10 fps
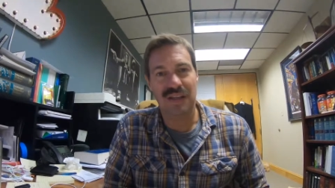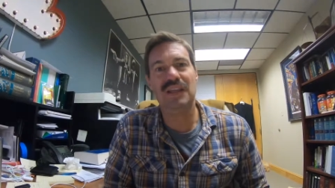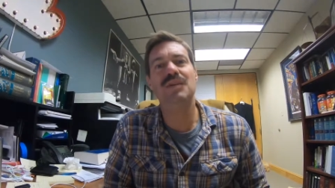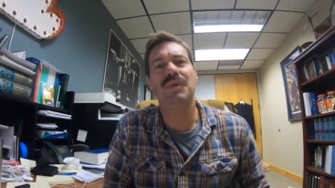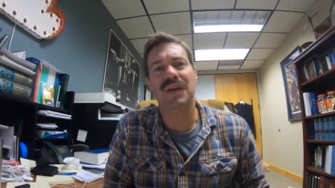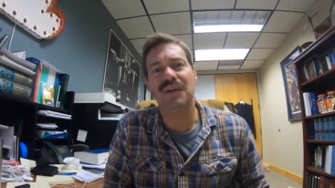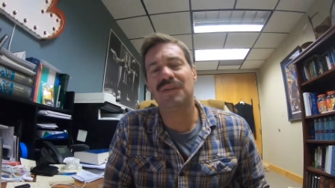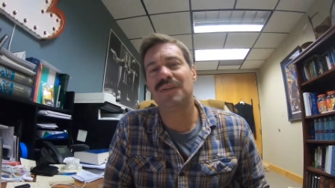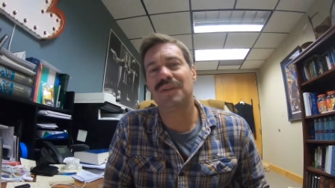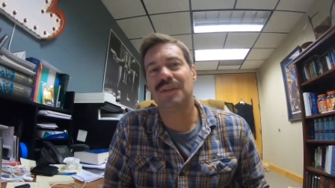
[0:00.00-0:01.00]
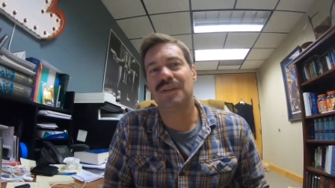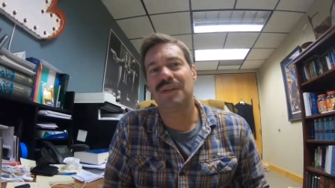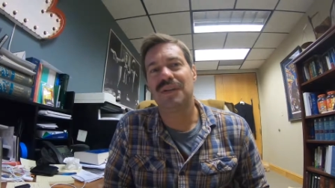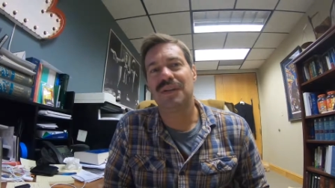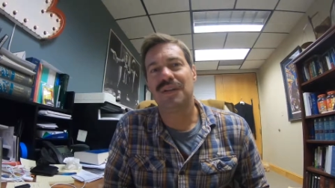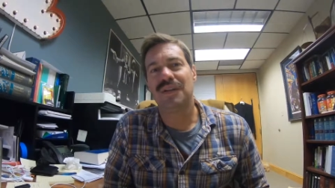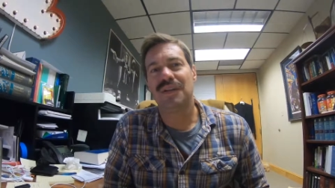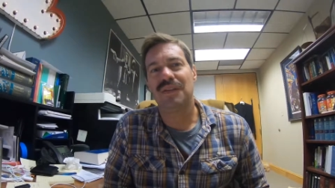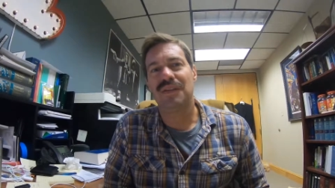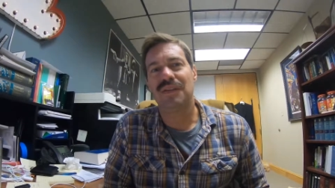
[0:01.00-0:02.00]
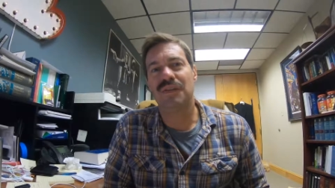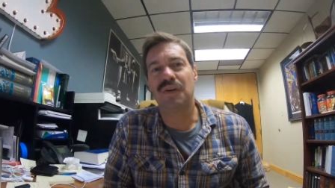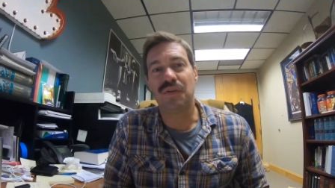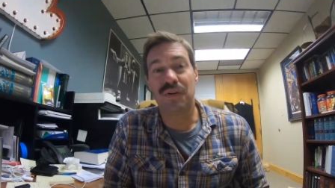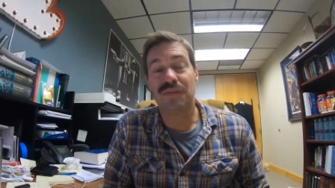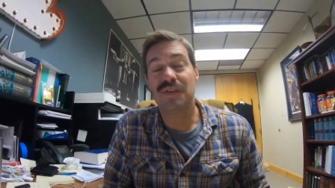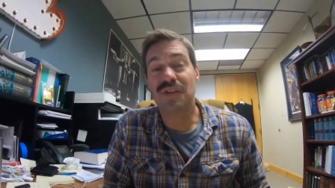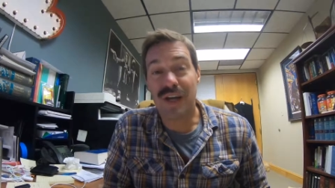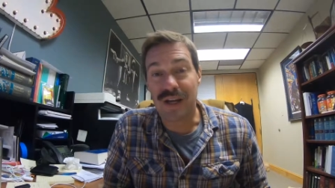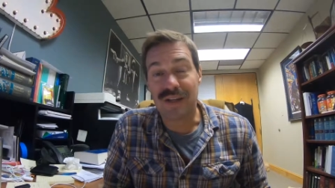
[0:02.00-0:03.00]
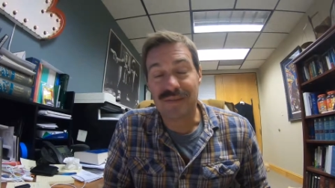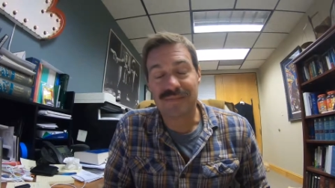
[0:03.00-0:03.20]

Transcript: emailed the owner of the check.